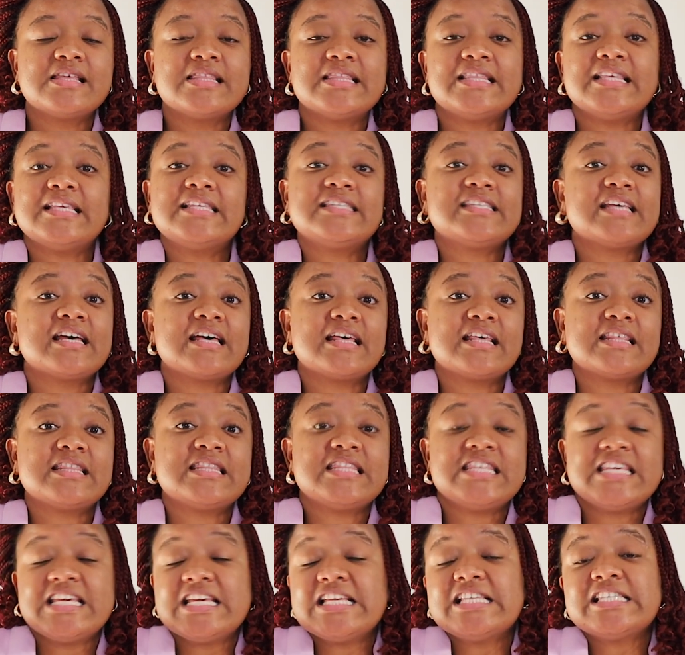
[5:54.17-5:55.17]
These are
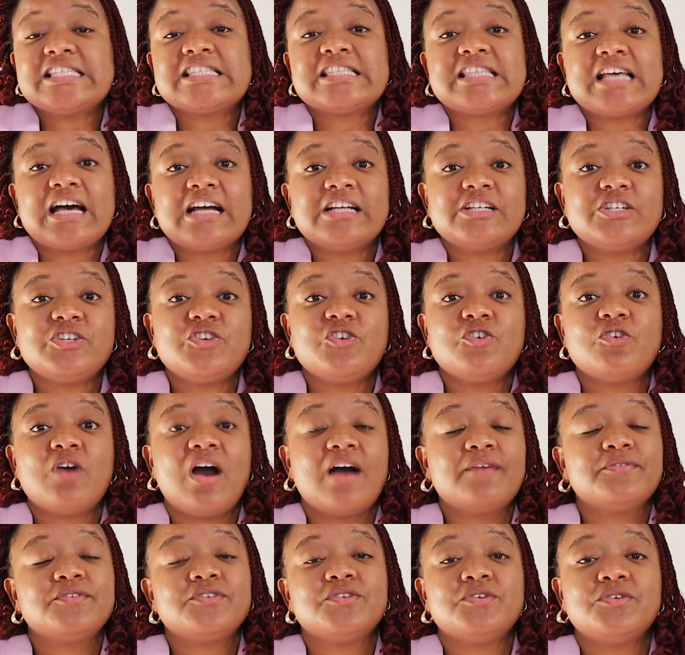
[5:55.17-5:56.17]
things that you
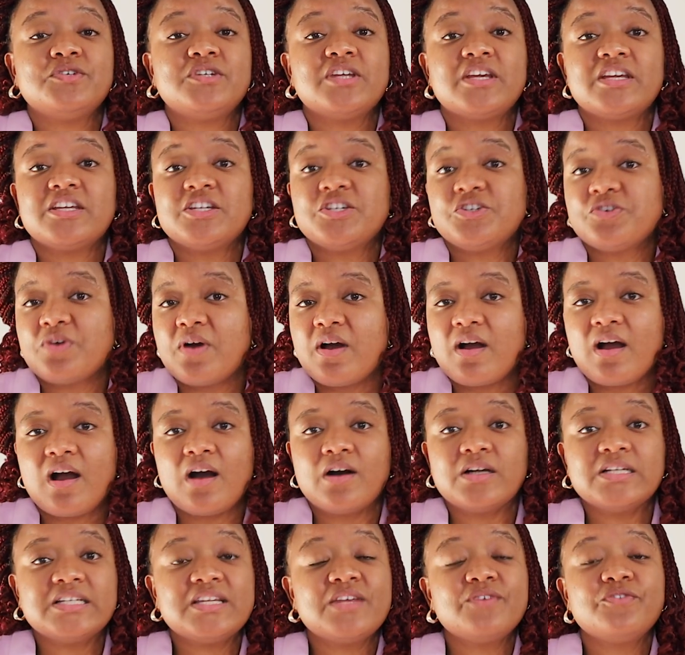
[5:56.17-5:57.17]
have to take into
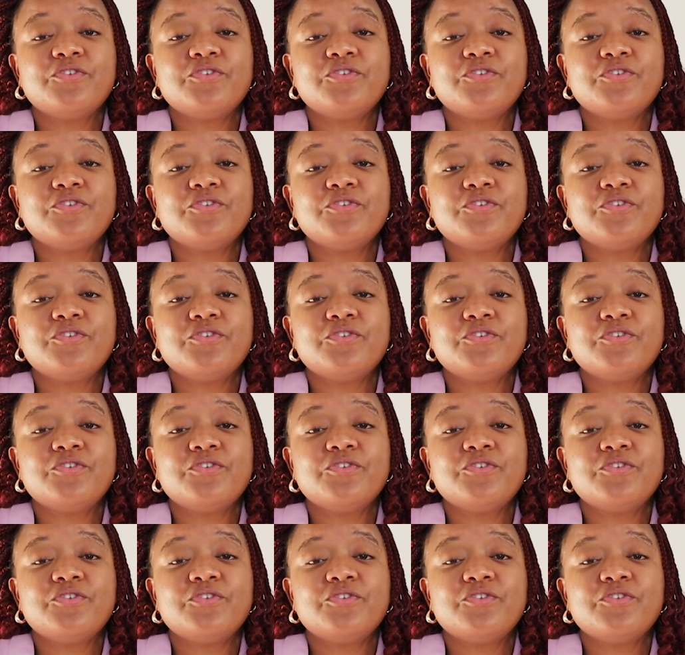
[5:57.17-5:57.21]
account.